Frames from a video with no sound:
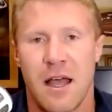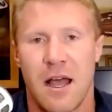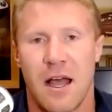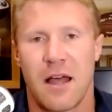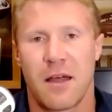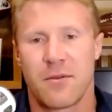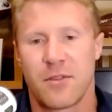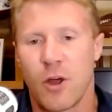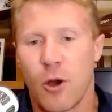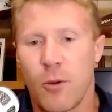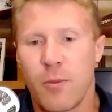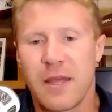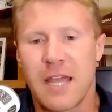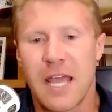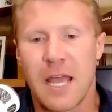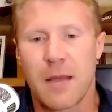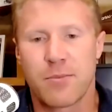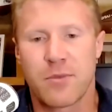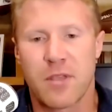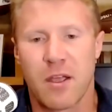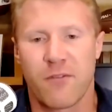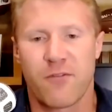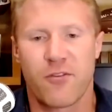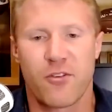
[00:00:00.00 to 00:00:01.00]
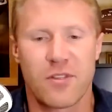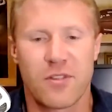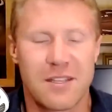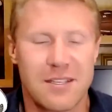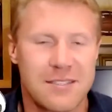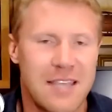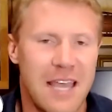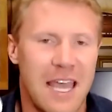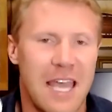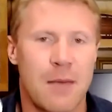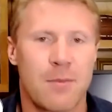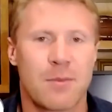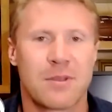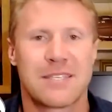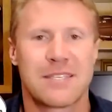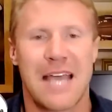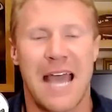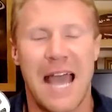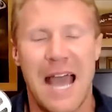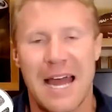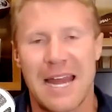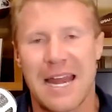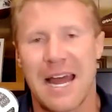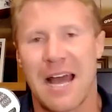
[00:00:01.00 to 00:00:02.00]
And they'll be amped up for this game. It's
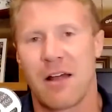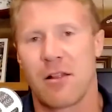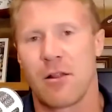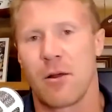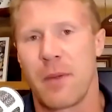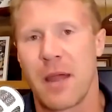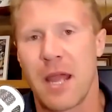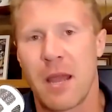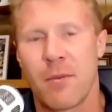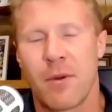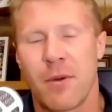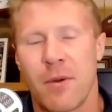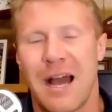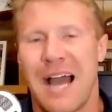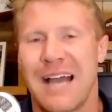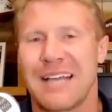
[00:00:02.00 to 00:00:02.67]
at Alabama.